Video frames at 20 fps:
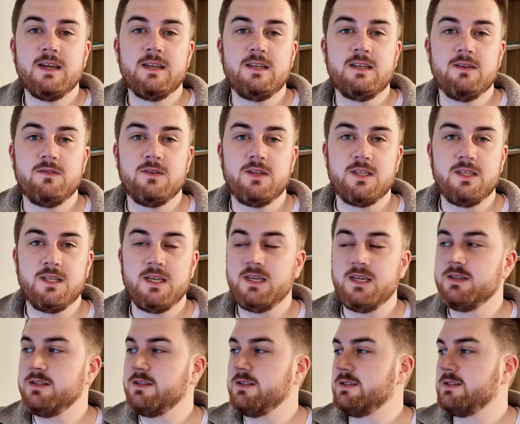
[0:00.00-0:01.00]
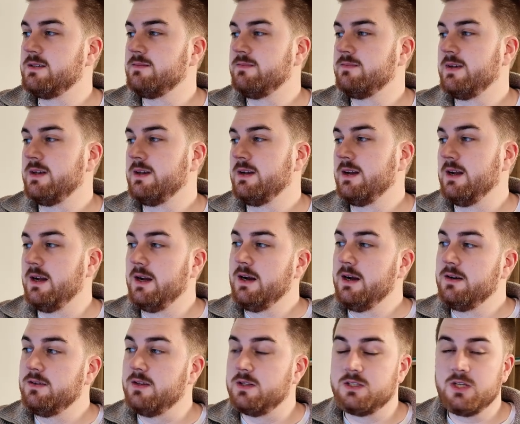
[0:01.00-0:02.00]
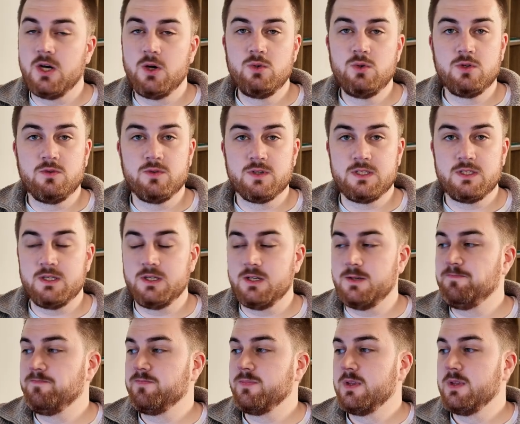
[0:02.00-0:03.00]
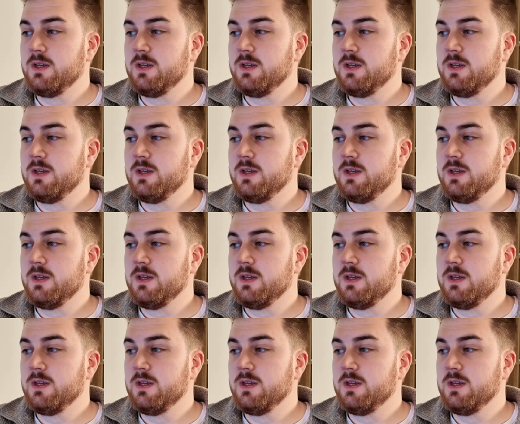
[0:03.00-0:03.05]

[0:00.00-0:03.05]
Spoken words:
dividend yield, the total return.